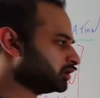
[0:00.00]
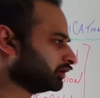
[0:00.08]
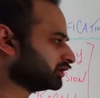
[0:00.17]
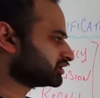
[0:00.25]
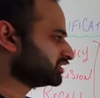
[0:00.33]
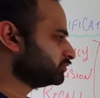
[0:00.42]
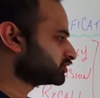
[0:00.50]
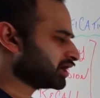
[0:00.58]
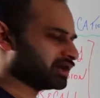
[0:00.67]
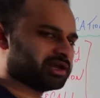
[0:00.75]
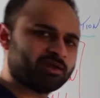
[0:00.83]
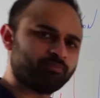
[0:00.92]
Well, it seems
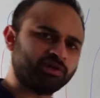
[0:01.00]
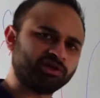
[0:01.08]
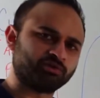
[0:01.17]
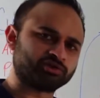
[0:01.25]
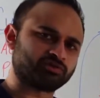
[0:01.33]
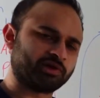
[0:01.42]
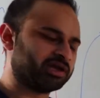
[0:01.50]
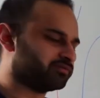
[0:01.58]
kind of ambiguous, right?